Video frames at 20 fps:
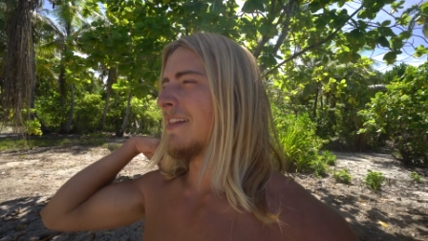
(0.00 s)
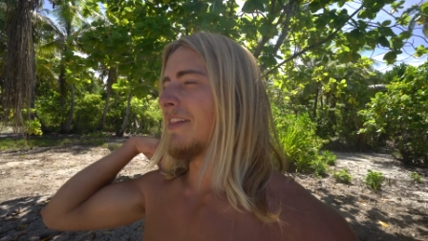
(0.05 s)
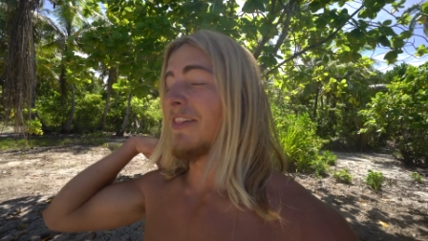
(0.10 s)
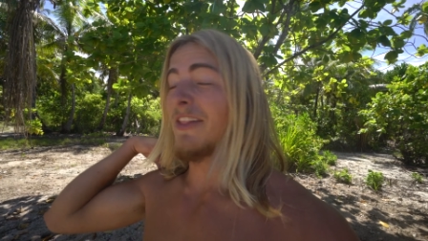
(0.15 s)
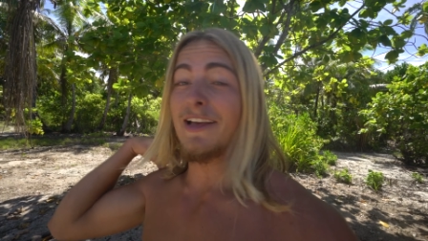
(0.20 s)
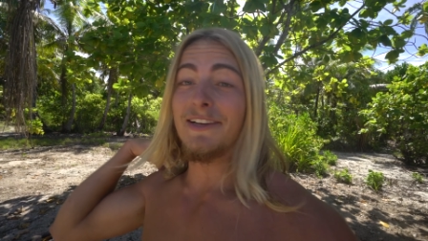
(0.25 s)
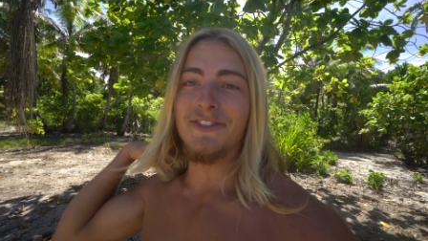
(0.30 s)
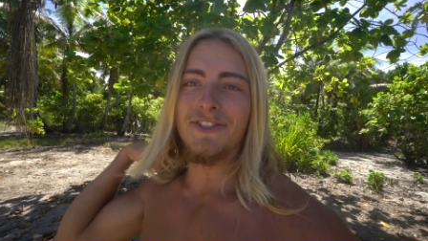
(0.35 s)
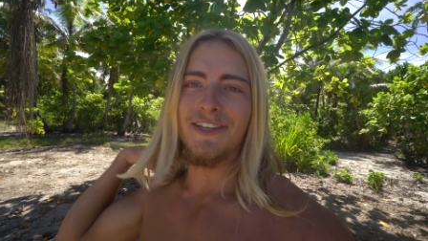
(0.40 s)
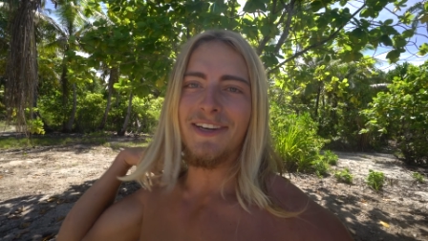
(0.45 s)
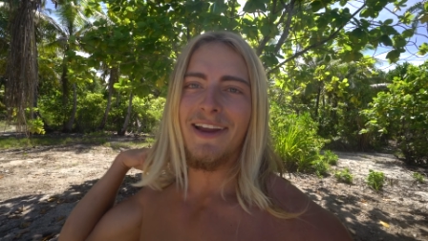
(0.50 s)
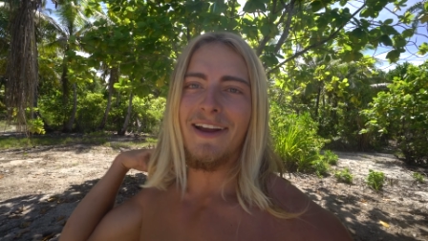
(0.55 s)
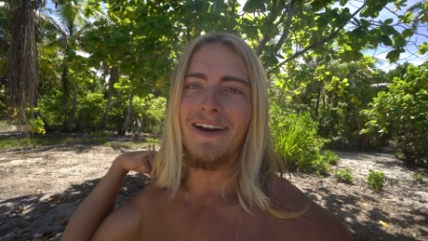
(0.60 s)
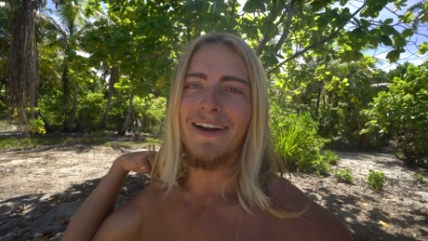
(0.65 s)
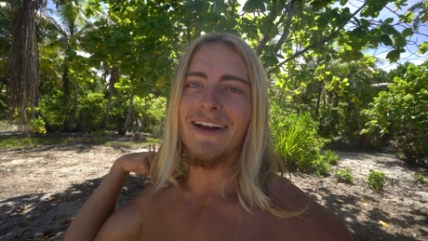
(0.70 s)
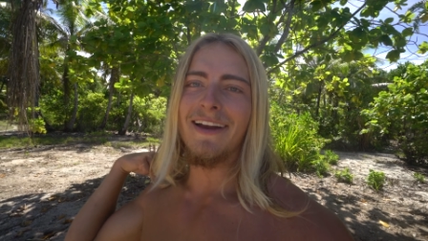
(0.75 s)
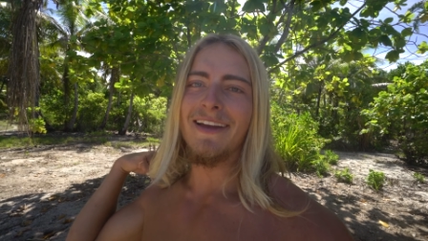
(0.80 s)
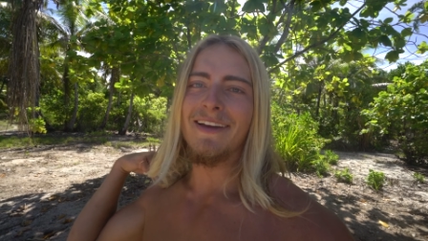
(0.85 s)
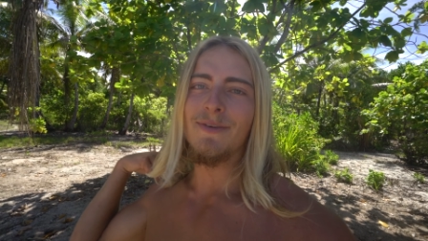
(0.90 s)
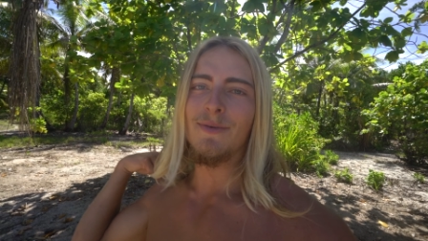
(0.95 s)

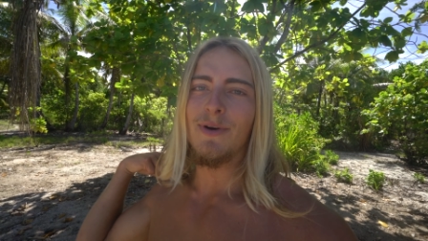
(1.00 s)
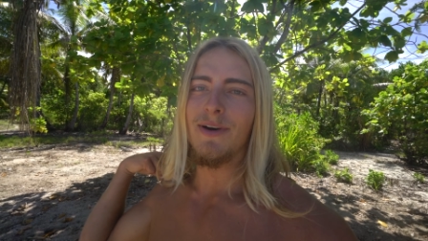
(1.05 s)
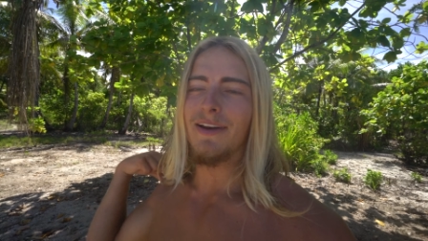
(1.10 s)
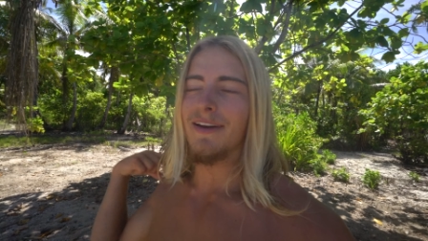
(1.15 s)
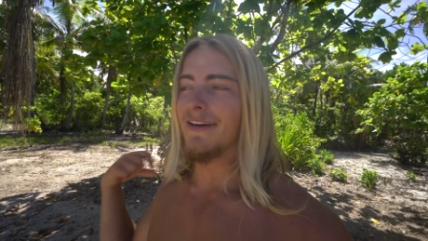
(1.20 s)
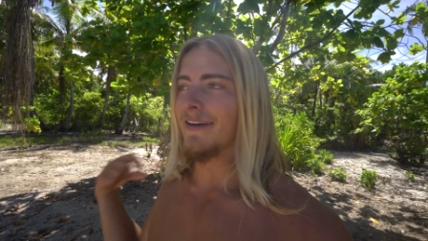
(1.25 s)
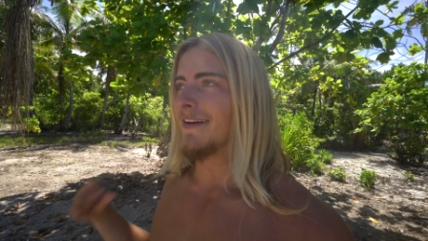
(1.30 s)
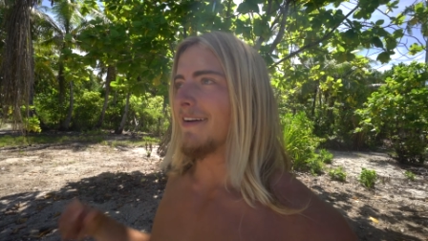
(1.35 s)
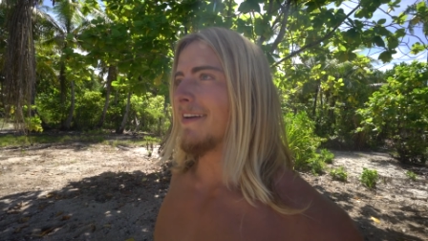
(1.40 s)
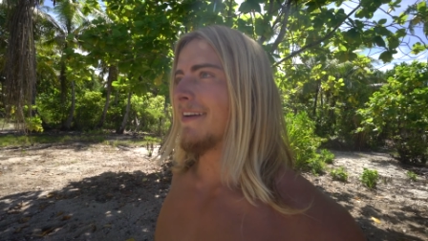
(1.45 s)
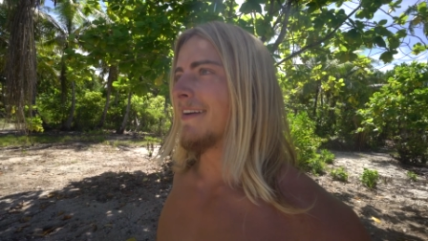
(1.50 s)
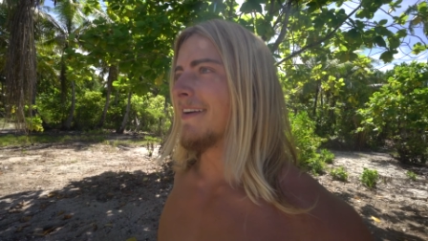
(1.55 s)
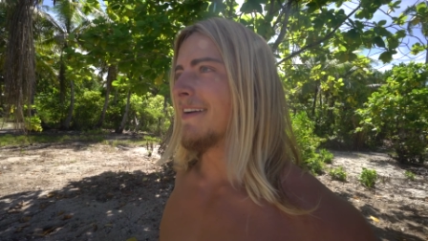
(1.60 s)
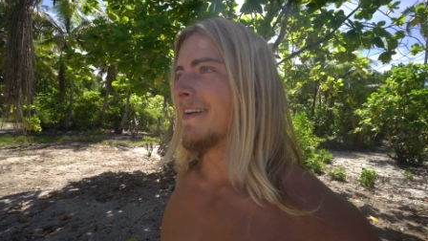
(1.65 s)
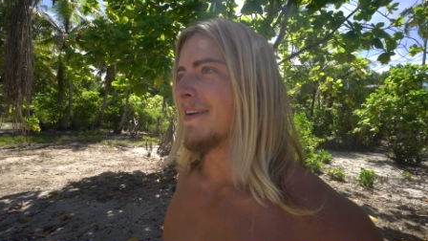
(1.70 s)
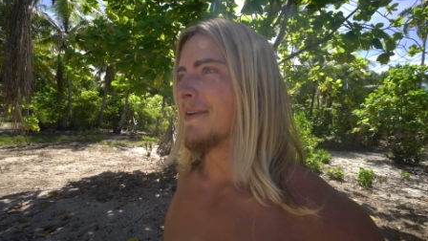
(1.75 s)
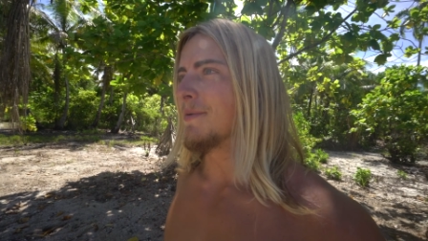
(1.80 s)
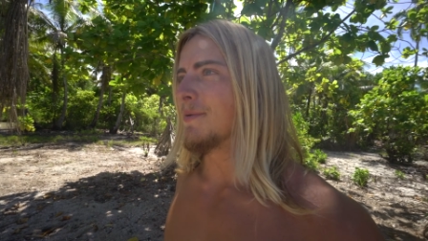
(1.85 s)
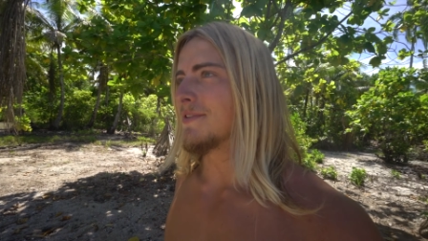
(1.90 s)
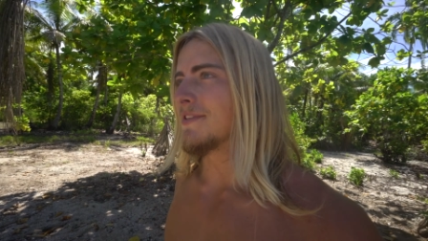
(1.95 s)
legendary what uh,
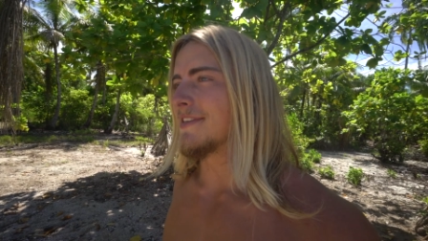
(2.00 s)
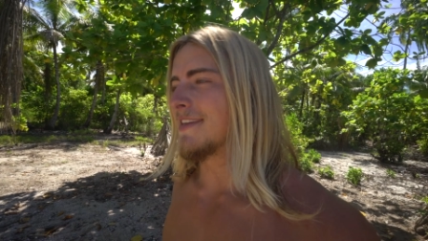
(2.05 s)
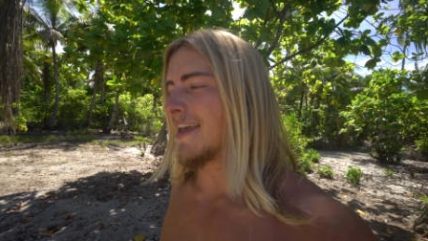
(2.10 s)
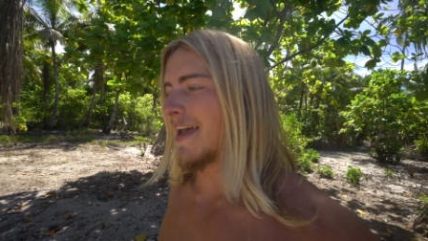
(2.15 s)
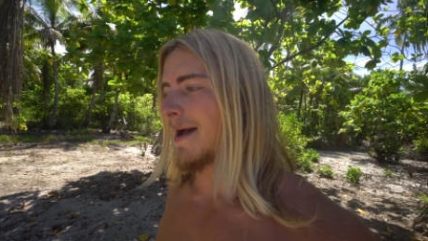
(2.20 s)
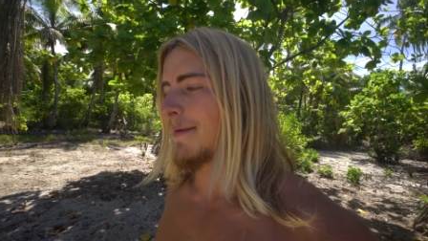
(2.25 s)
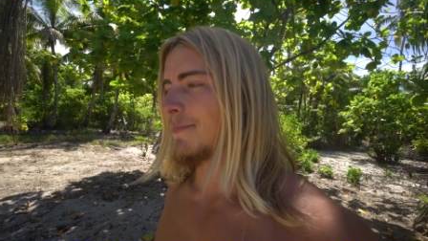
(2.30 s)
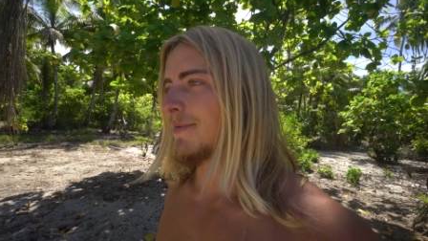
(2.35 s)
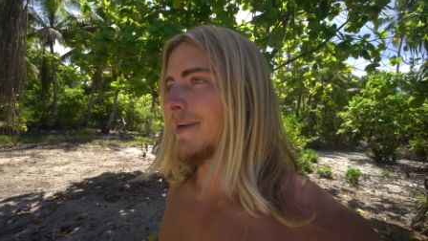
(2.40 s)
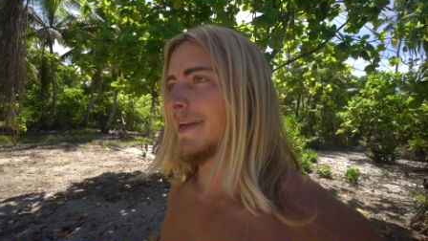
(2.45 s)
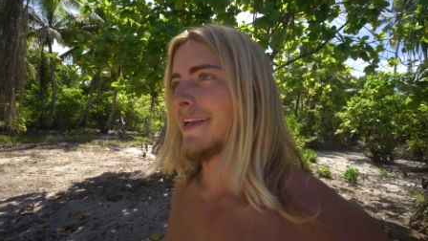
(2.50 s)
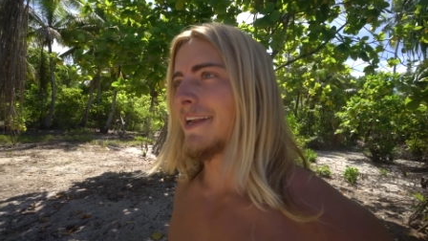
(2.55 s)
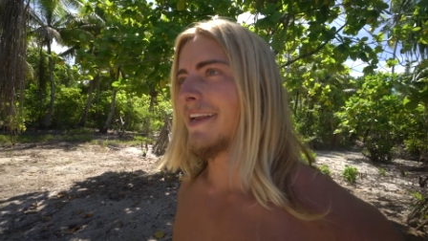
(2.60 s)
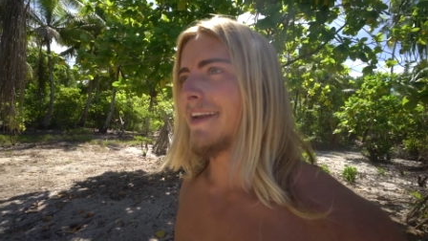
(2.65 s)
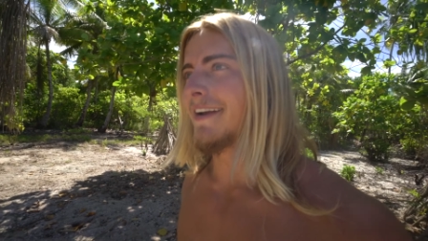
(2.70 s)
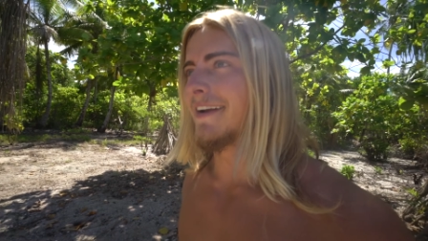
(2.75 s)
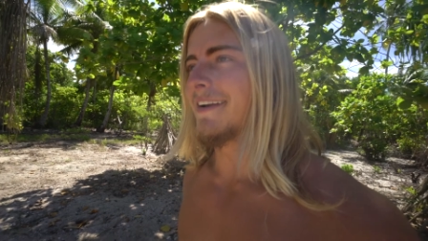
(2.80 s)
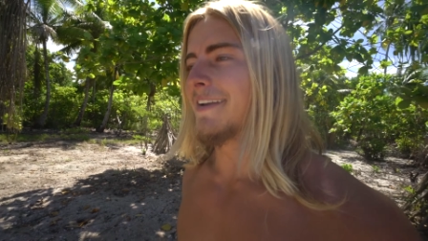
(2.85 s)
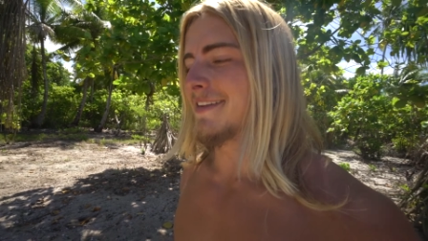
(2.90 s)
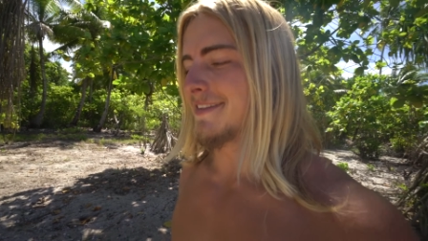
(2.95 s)
what's happening
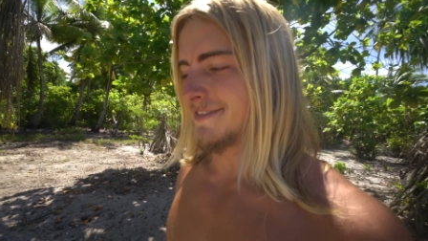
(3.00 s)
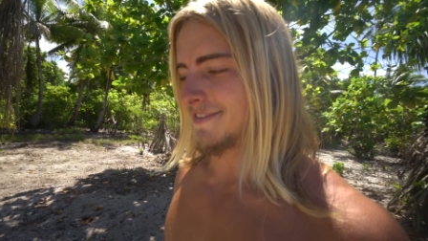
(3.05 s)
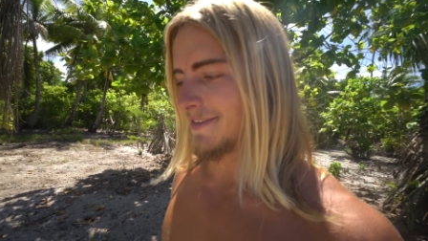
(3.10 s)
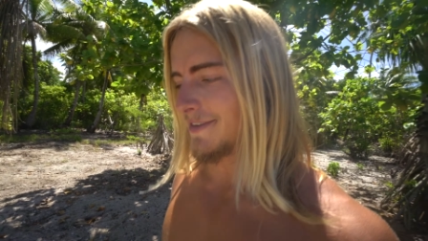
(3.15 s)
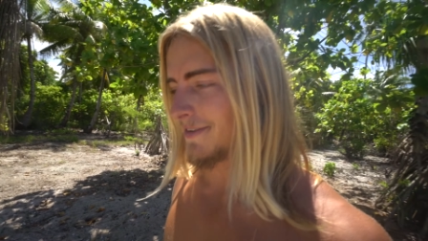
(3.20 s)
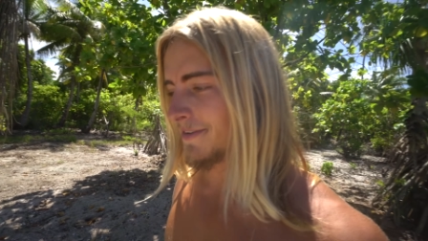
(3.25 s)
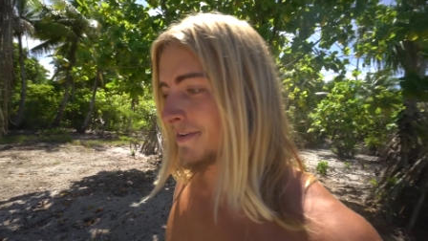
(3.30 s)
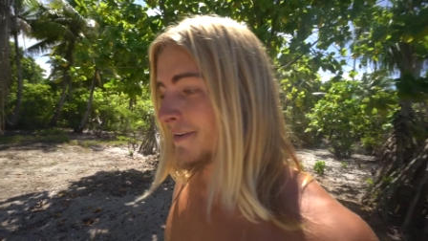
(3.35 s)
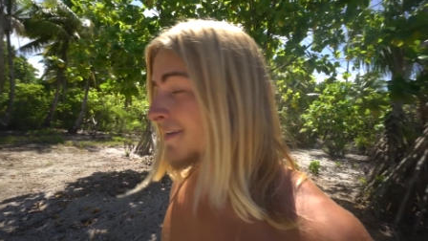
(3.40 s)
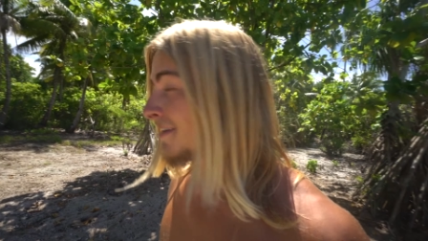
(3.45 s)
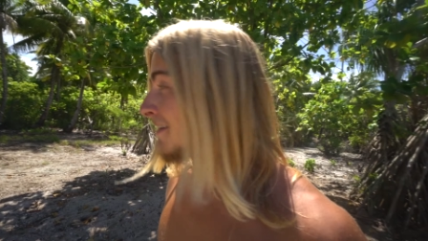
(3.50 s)
here. So